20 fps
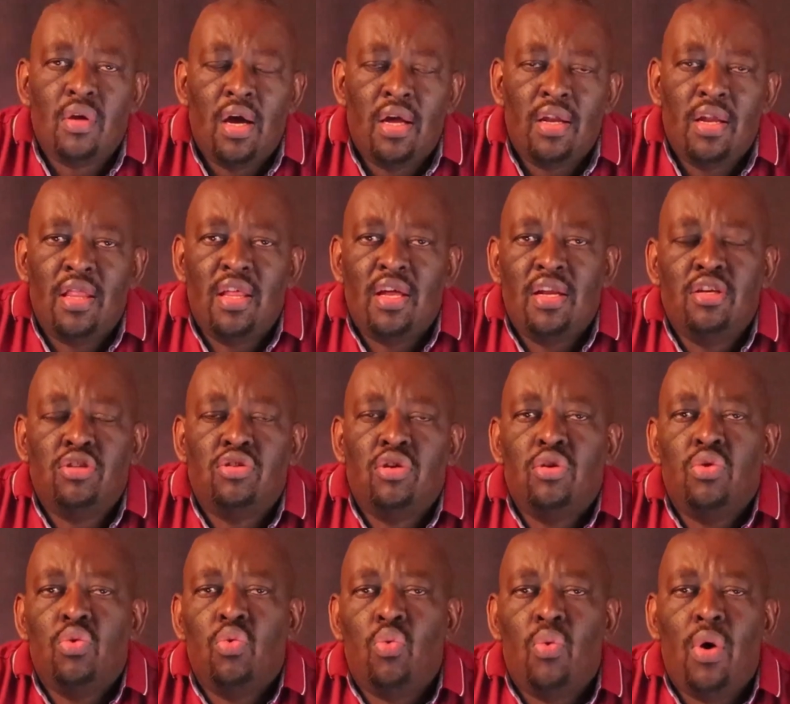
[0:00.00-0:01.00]
Another
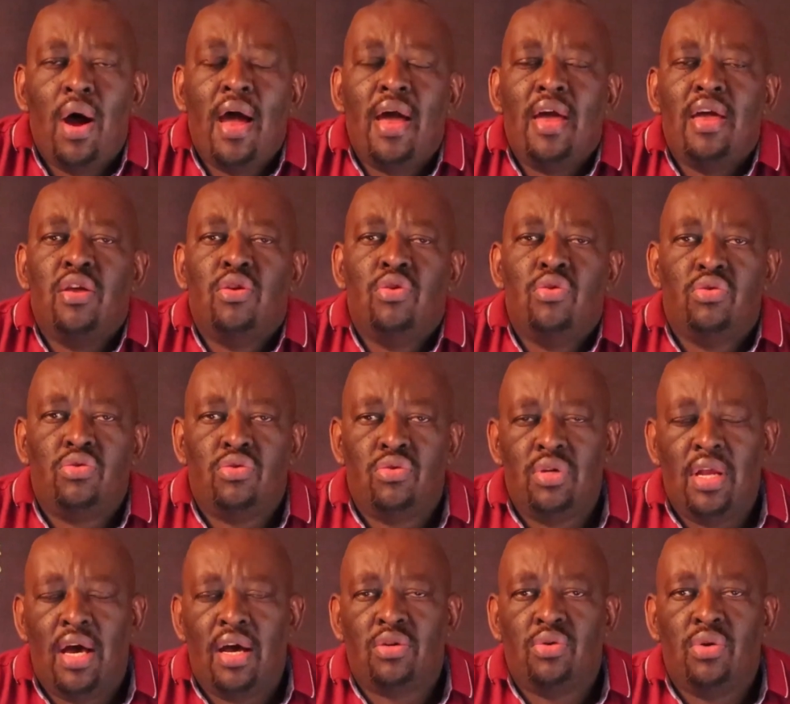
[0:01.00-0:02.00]
reason why you
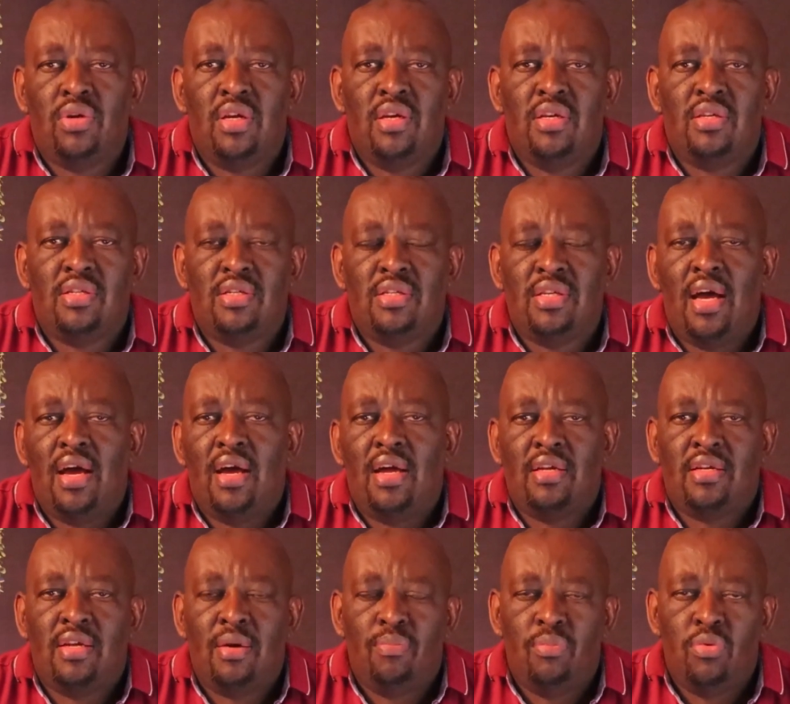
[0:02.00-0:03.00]
should actually
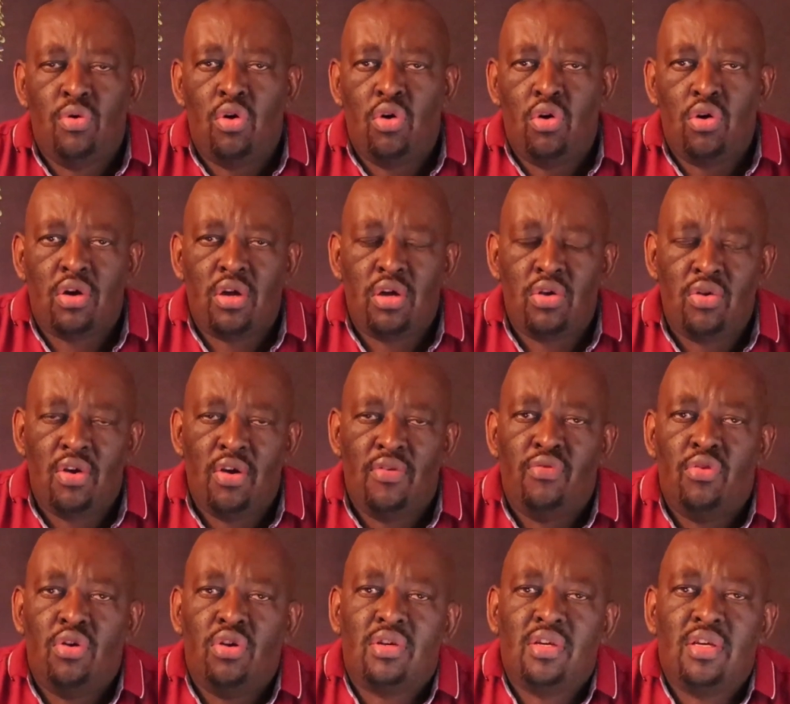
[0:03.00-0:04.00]
start a blog in your
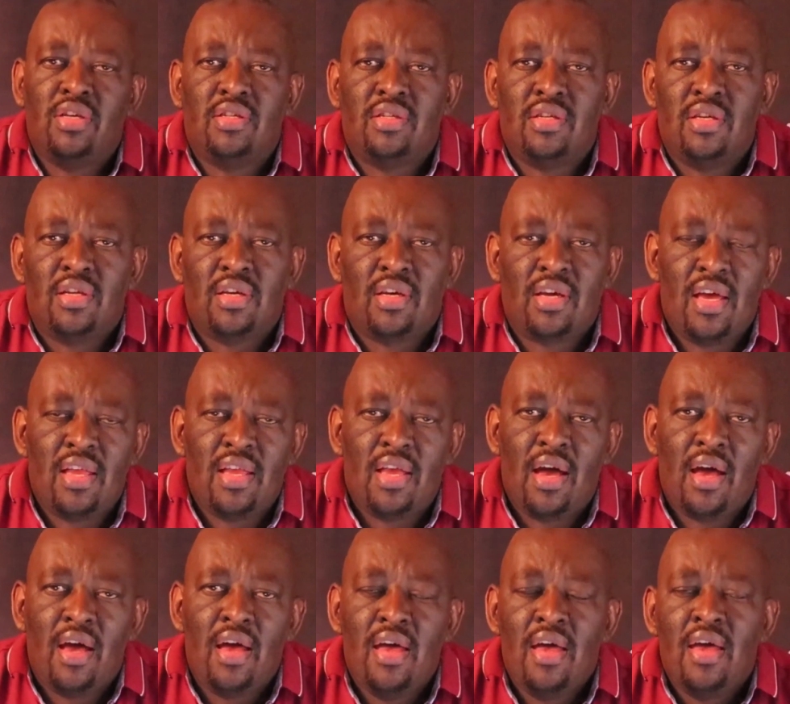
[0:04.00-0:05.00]
40s in
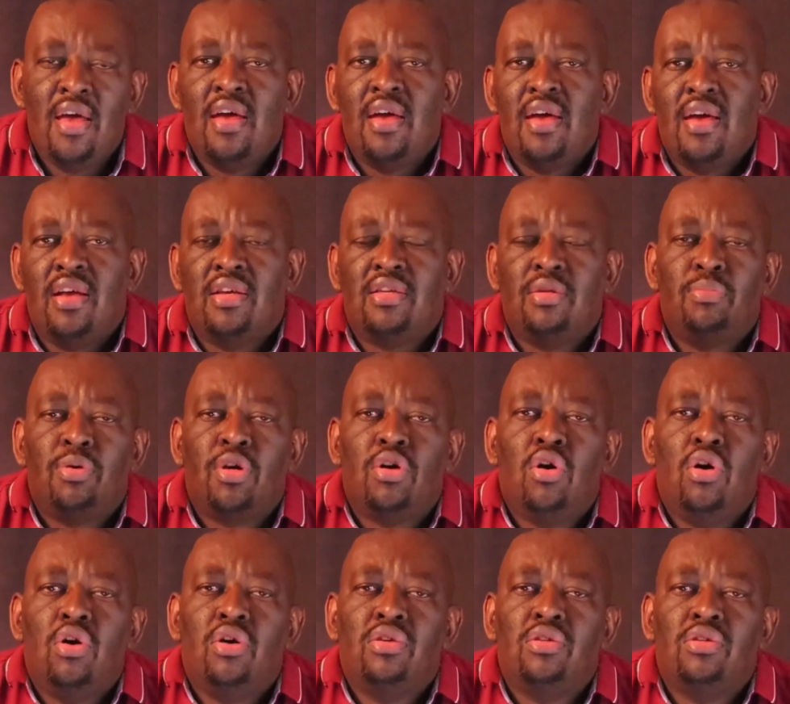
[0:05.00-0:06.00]
Kenya is
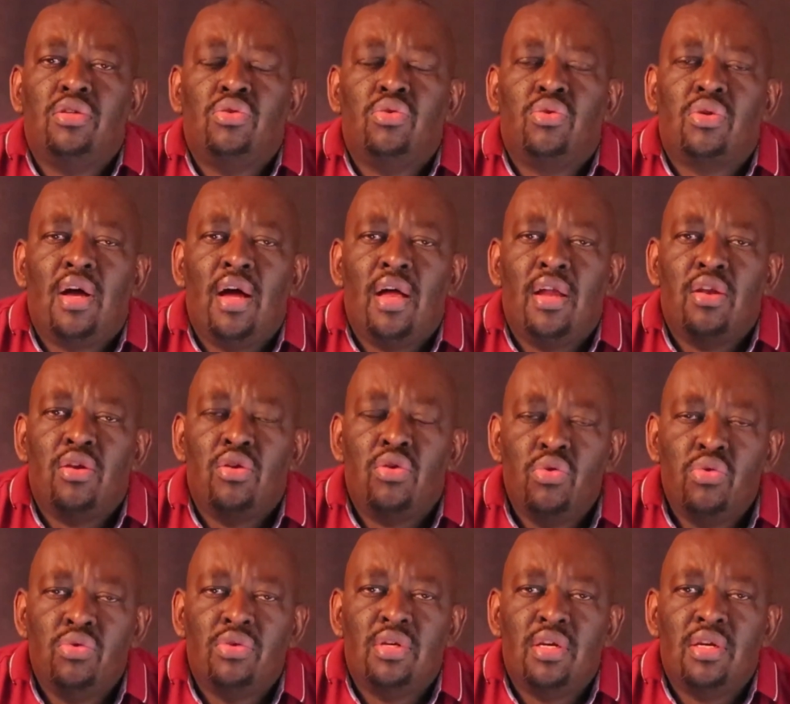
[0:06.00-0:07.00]
because you can
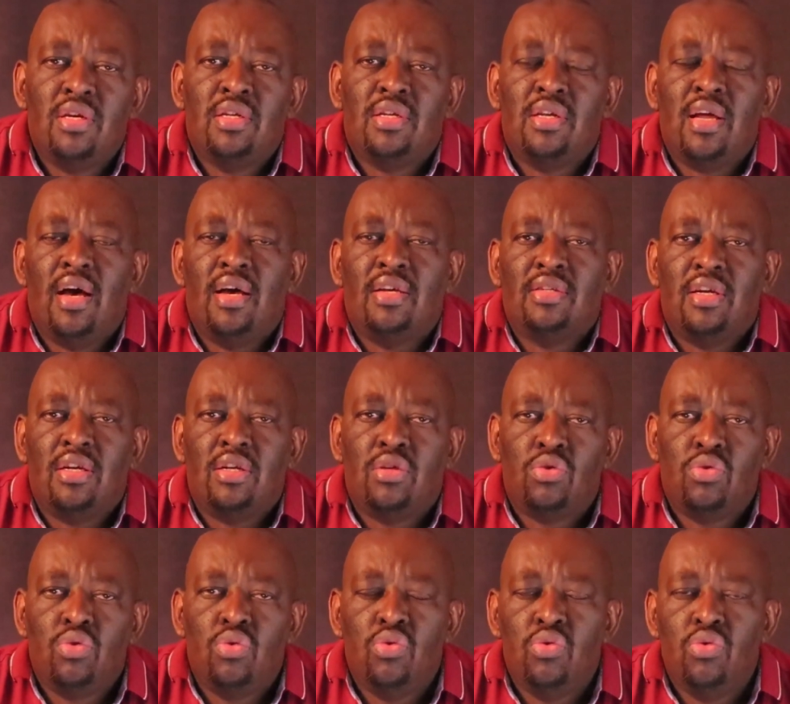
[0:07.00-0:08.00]
use it as a
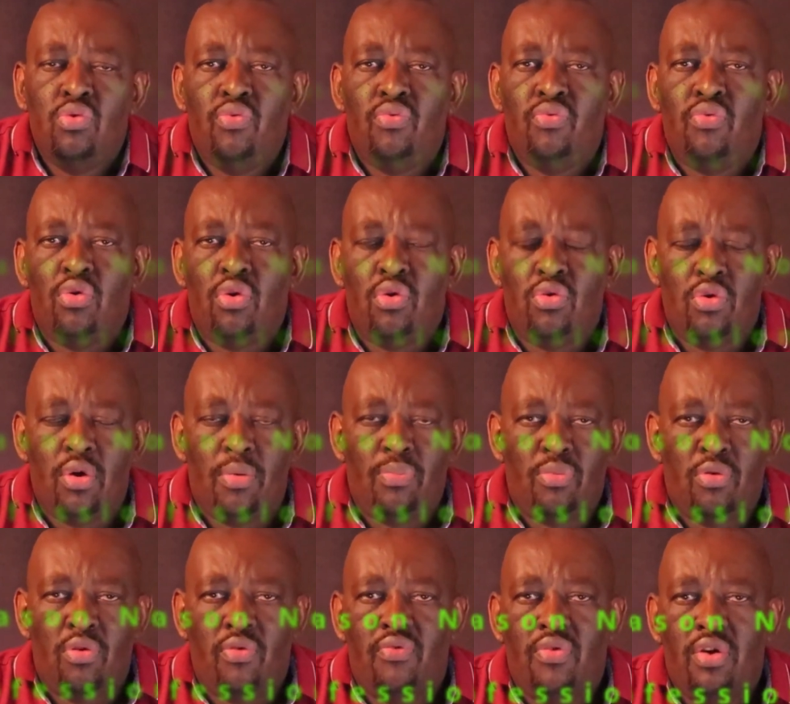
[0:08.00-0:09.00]
tool for your
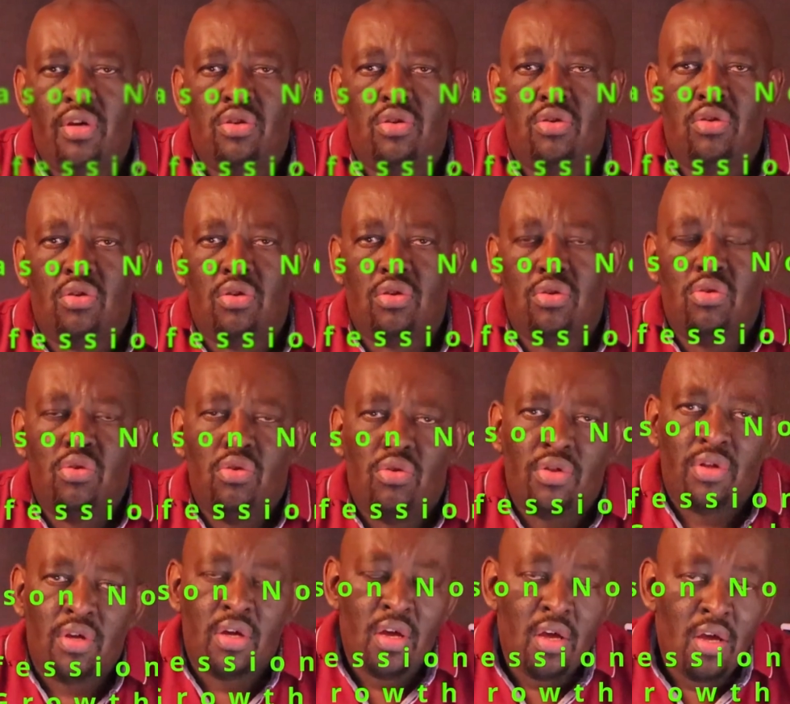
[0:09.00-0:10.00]
professional
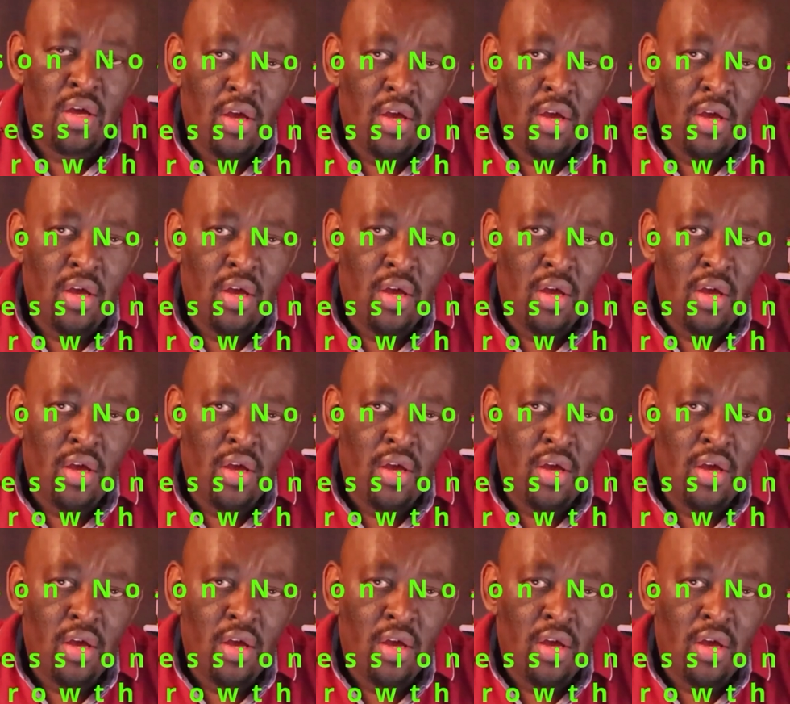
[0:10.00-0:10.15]
growth.